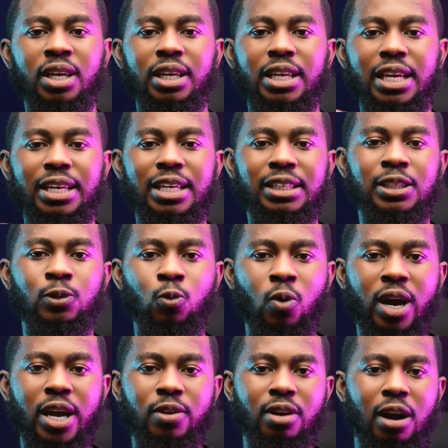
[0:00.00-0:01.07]
Then this is
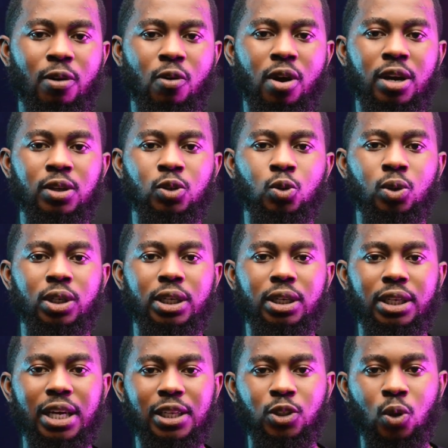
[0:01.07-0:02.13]
where you are going to
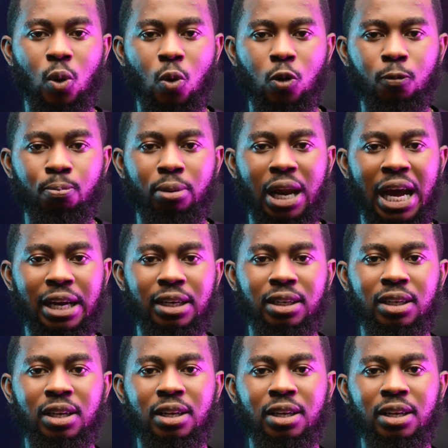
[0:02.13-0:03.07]
get your own plan.